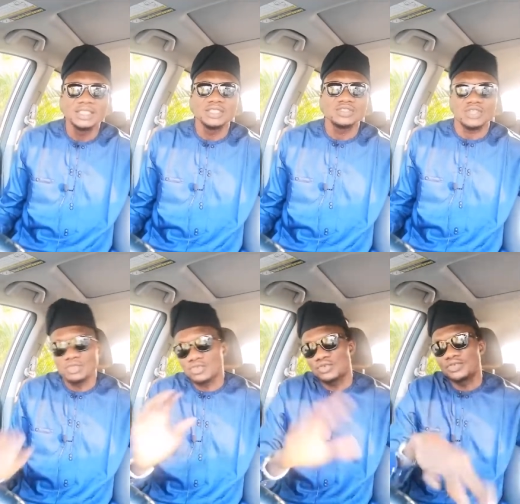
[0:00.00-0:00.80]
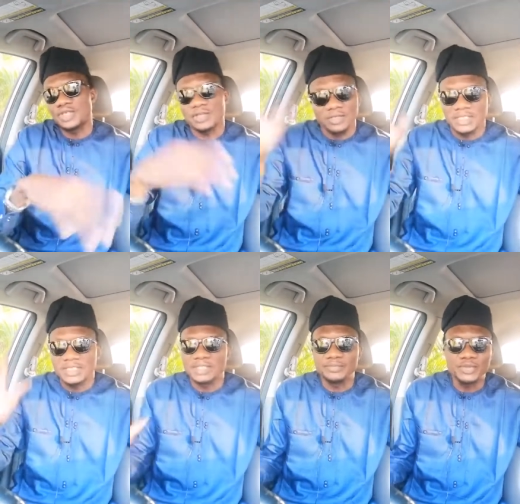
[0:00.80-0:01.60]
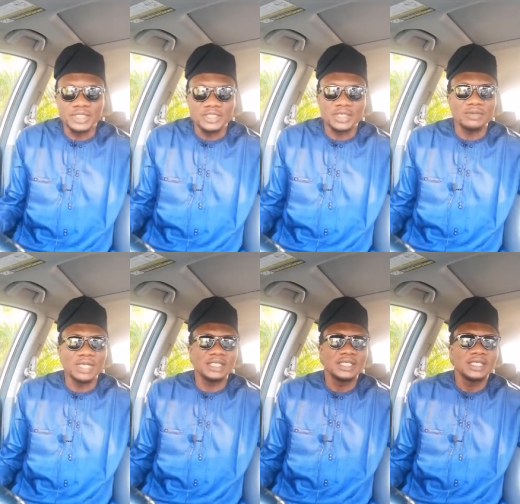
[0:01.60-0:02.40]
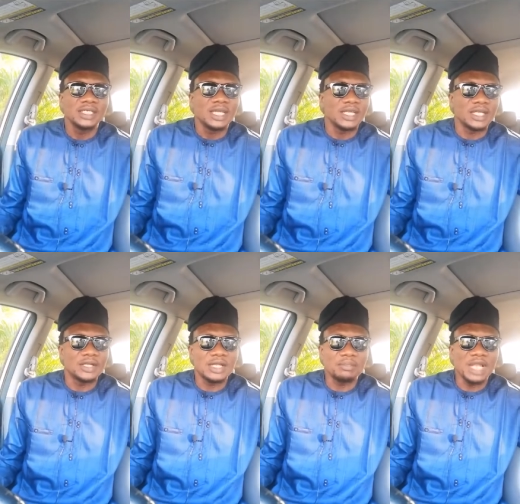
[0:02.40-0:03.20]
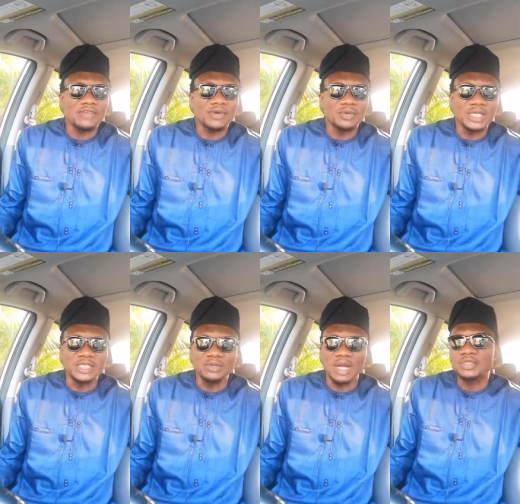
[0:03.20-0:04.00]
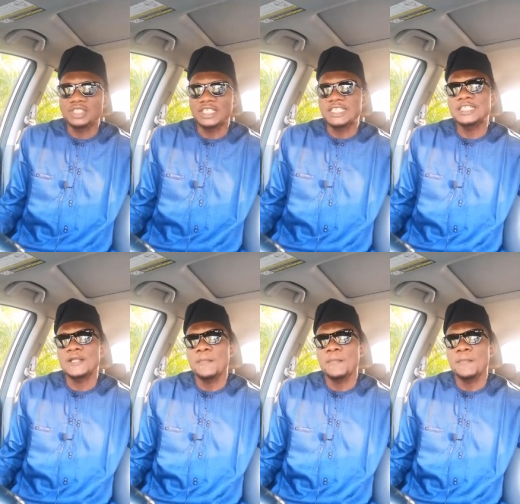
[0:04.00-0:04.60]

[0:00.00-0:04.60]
so I'm just going to record it and put it somewhere in another platform where they will appreciate it.